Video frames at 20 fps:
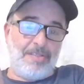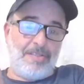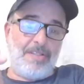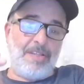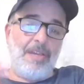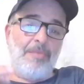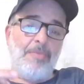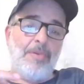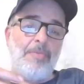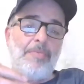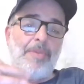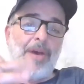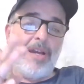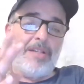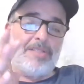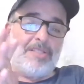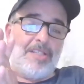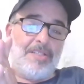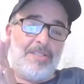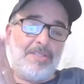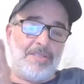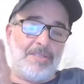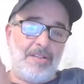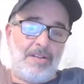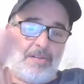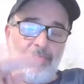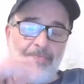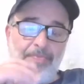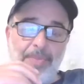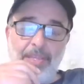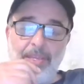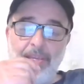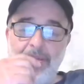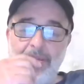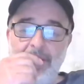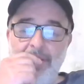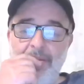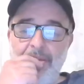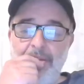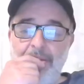to get me back to Islam.
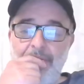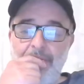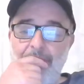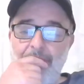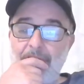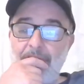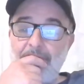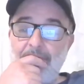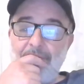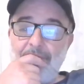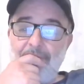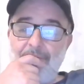Well,